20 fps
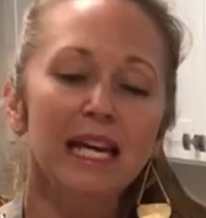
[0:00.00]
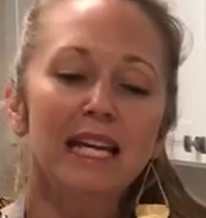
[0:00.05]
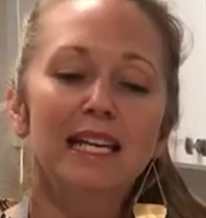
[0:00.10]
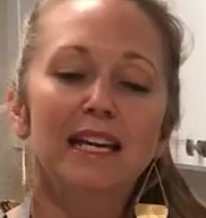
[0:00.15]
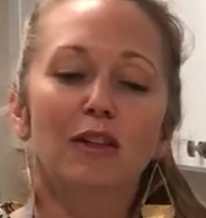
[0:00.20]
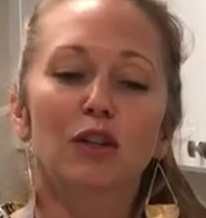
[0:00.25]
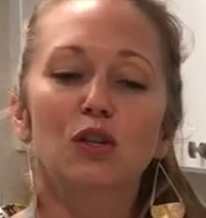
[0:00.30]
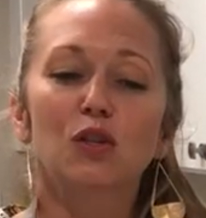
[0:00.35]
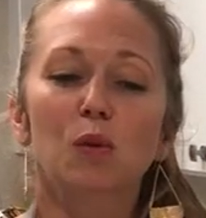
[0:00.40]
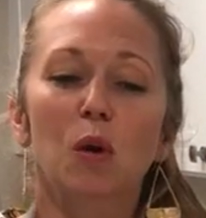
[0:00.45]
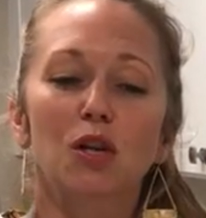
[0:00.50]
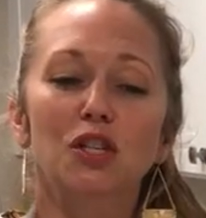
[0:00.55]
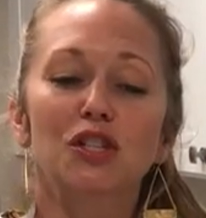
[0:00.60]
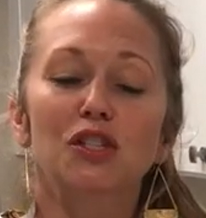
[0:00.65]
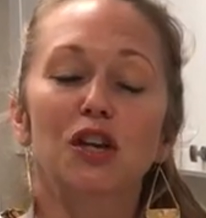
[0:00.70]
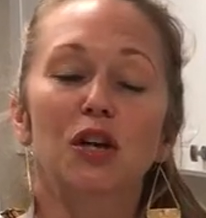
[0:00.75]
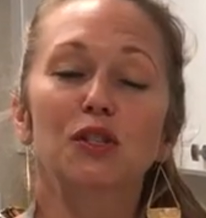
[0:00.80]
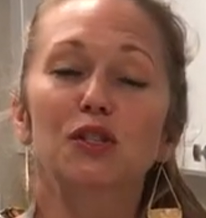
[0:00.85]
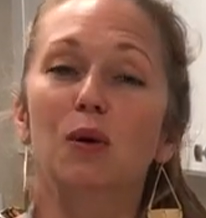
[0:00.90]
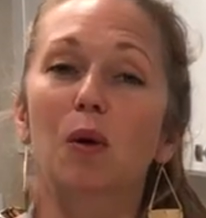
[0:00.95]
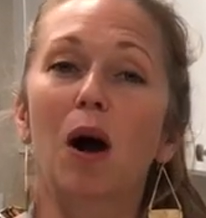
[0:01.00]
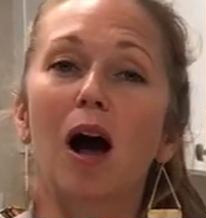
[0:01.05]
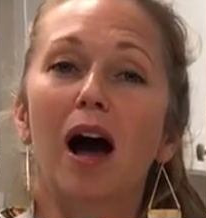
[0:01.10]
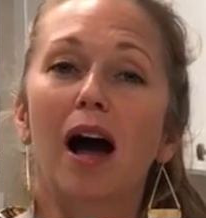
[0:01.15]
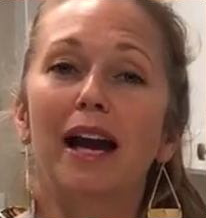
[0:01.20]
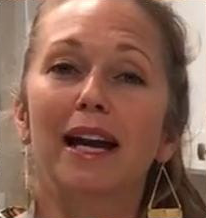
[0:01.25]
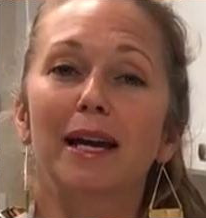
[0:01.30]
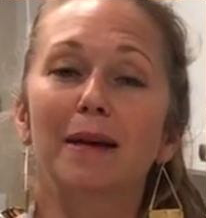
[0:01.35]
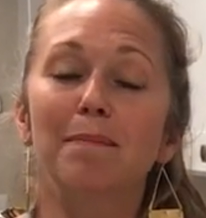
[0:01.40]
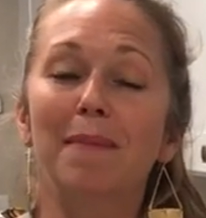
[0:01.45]
Yellow squash is also
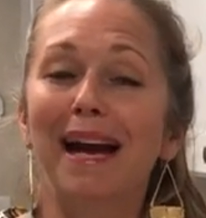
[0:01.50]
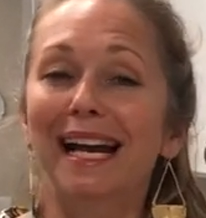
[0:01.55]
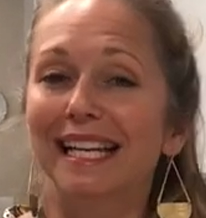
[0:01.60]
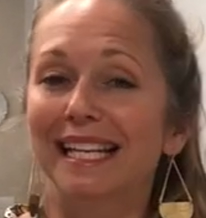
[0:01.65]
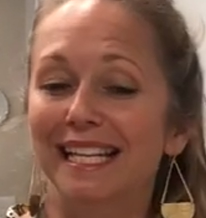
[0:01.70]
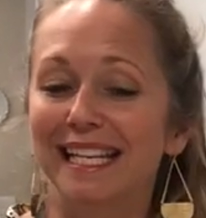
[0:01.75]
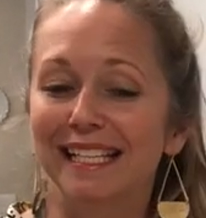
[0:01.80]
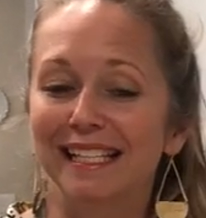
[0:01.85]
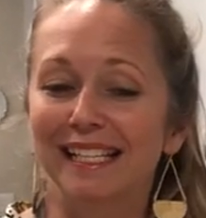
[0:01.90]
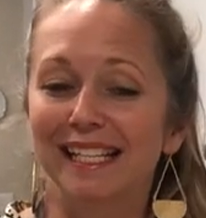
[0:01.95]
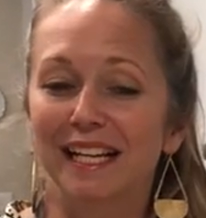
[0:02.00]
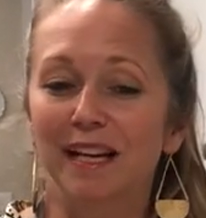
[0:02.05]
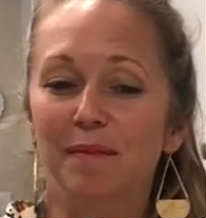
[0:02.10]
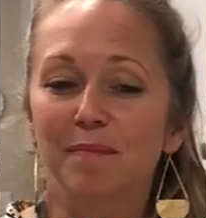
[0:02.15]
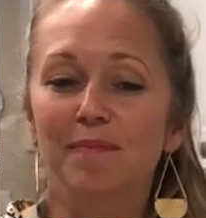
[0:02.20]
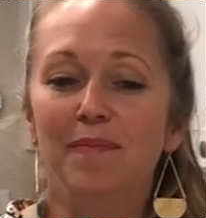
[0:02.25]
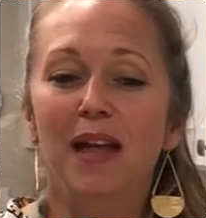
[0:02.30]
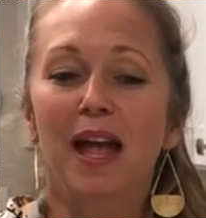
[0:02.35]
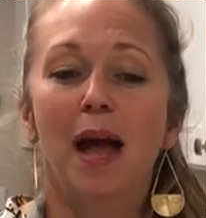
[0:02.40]
high in magnesium.